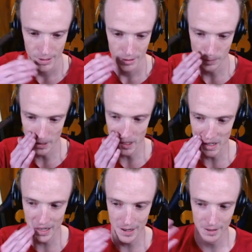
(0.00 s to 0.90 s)
It's a pity
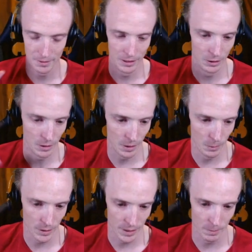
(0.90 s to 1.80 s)
I can't really look at
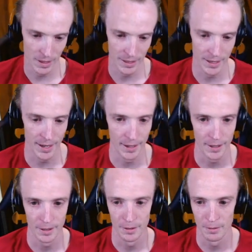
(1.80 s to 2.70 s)
what's in my deck
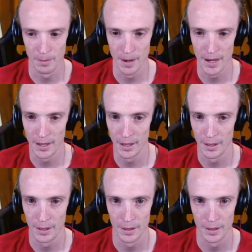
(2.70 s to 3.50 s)
remaining.